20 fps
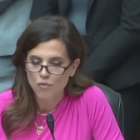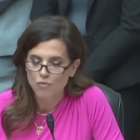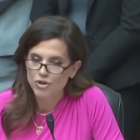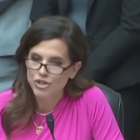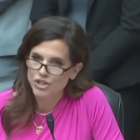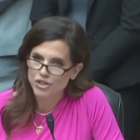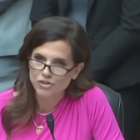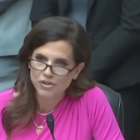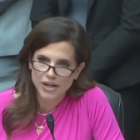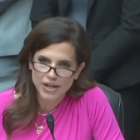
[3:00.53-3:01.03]

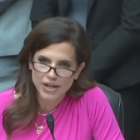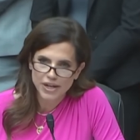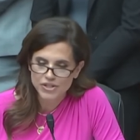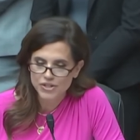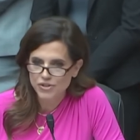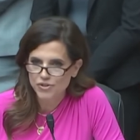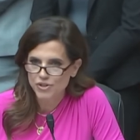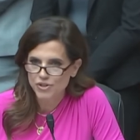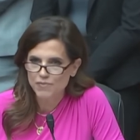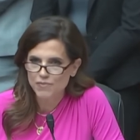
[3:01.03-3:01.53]
Would you like
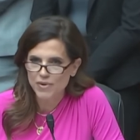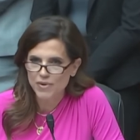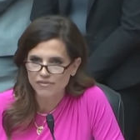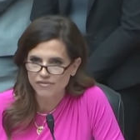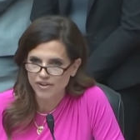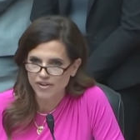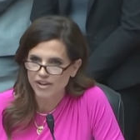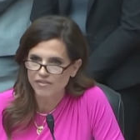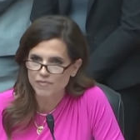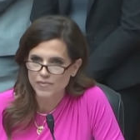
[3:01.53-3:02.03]
to use my
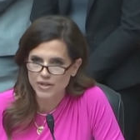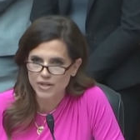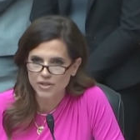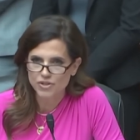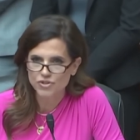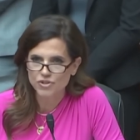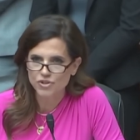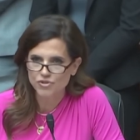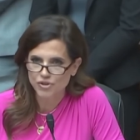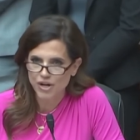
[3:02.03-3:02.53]
five
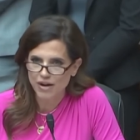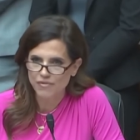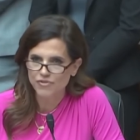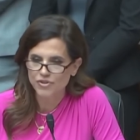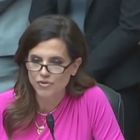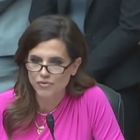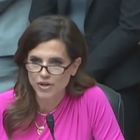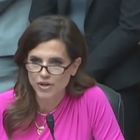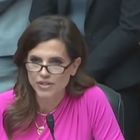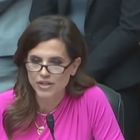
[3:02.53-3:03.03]
minutes to
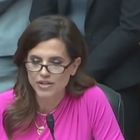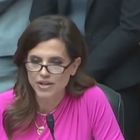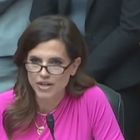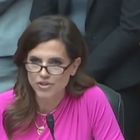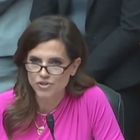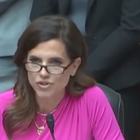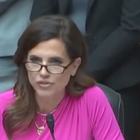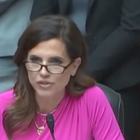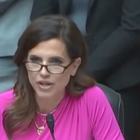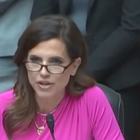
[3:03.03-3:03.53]
draft your
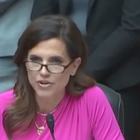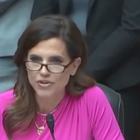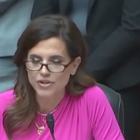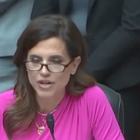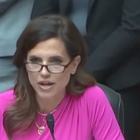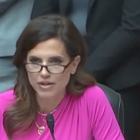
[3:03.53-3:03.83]
resignation letter?